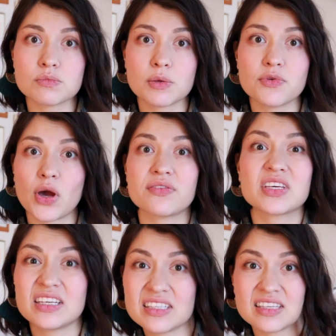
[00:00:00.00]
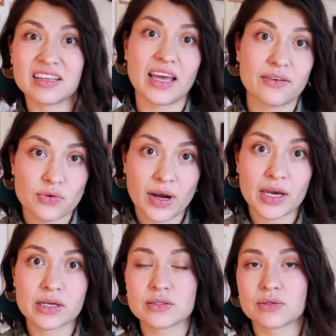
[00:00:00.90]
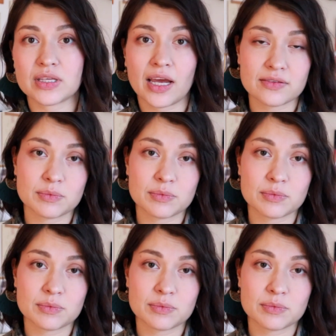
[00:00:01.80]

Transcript: Maybe you have kids and they have crayons or they have